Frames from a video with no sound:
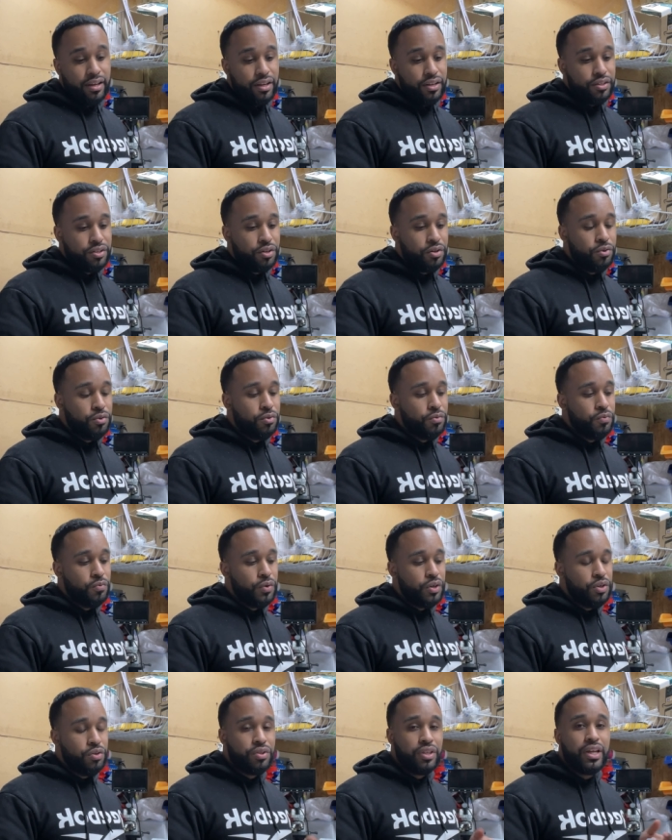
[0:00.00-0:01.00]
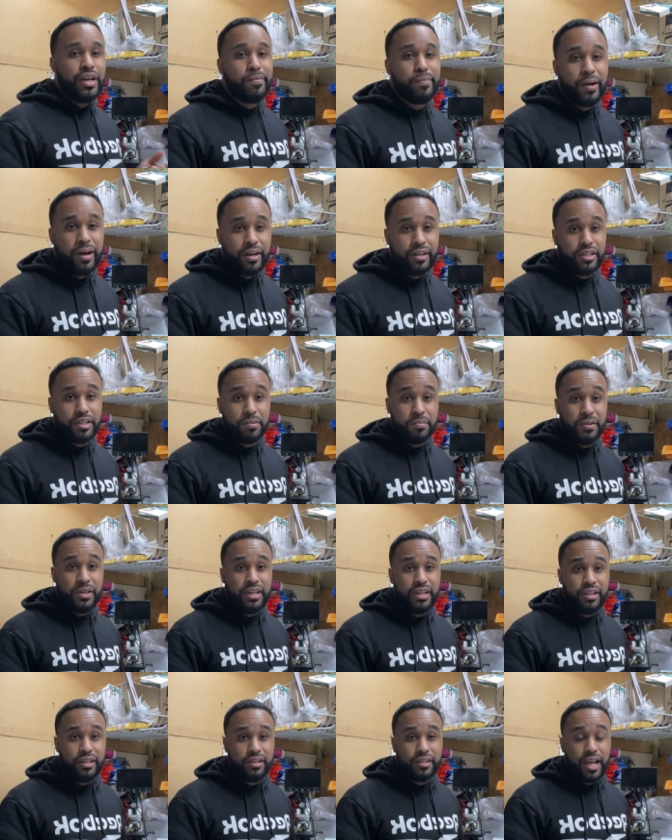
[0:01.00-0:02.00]
So when you think about it, to
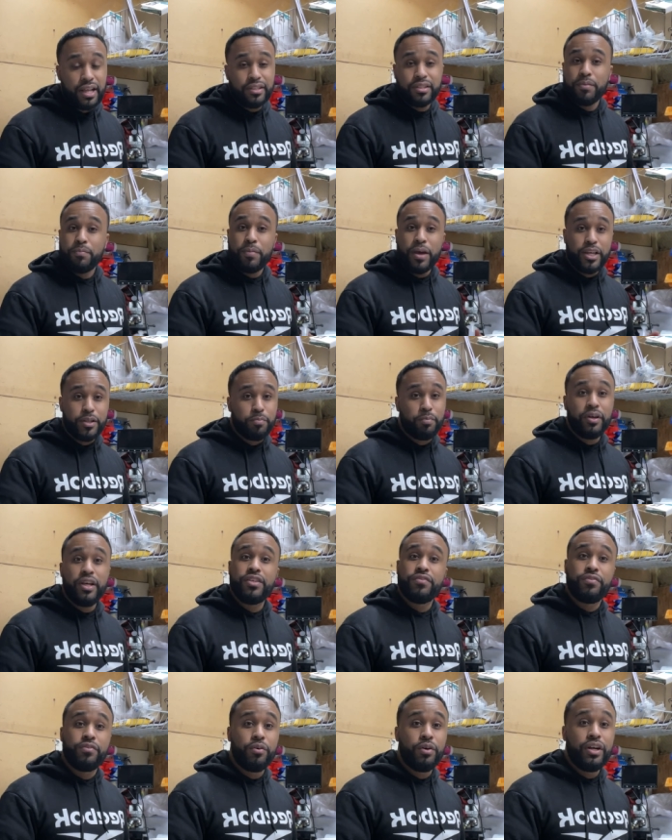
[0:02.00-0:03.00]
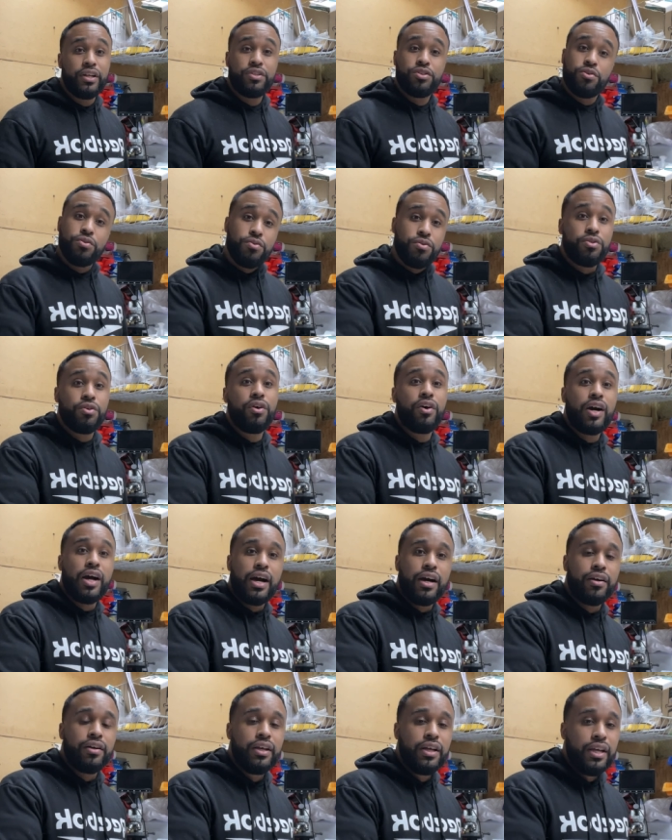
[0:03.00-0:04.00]
me, that's the best place for it to thaw
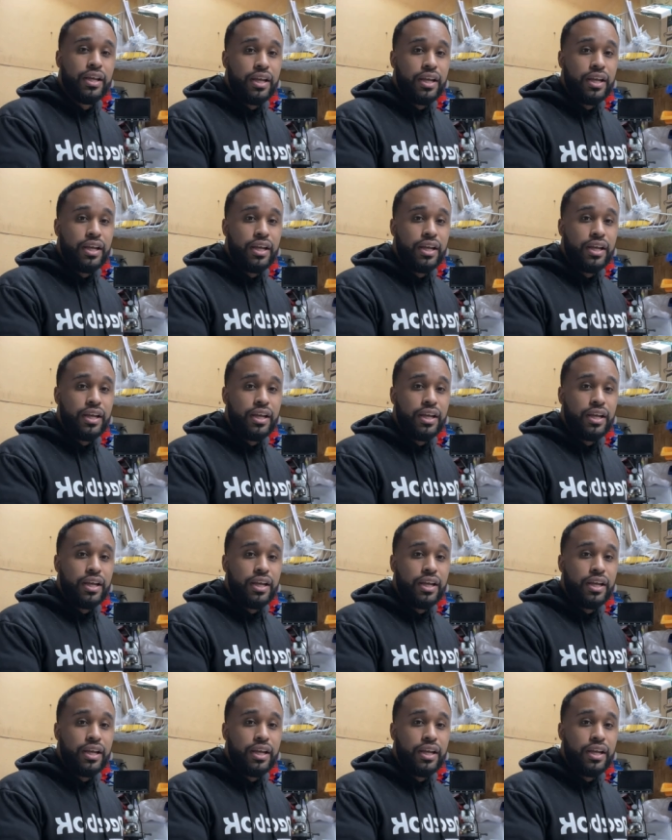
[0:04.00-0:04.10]
out,